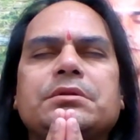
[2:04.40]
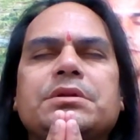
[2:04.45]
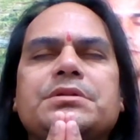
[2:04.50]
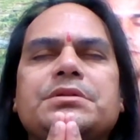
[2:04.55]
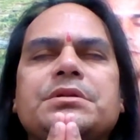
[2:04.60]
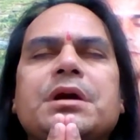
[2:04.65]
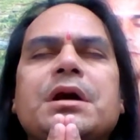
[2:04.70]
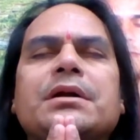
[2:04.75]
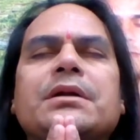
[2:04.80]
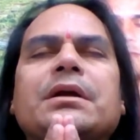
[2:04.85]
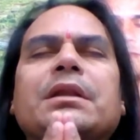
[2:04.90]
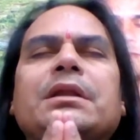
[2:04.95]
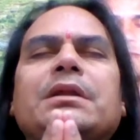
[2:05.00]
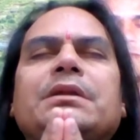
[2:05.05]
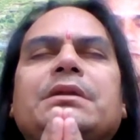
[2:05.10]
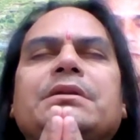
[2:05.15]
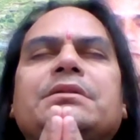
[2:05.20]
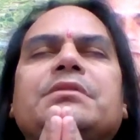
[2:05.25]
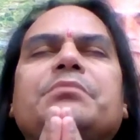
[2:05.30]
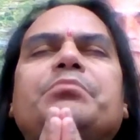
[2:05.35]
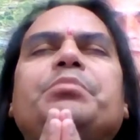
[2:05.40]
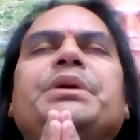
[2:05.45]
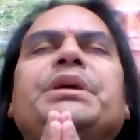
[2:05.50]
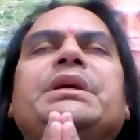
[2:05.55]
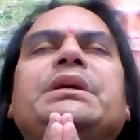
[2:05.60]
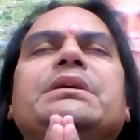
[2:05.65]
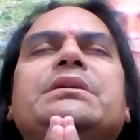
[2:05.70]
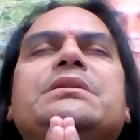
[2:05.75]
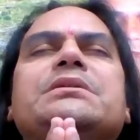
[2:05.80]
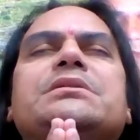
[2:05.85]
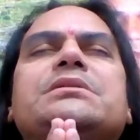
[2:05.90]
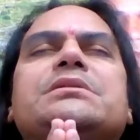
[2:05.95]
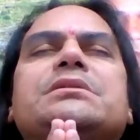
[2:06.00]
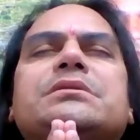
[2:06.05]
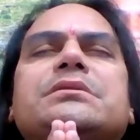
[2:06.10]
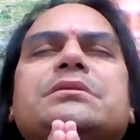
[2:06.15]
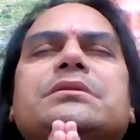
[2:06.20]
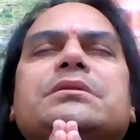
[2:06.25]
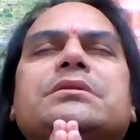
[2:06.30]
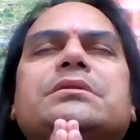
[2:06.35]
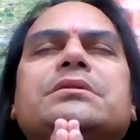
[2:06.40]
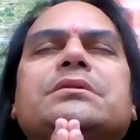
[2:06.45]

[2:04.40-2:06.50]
the tranquility, the peace,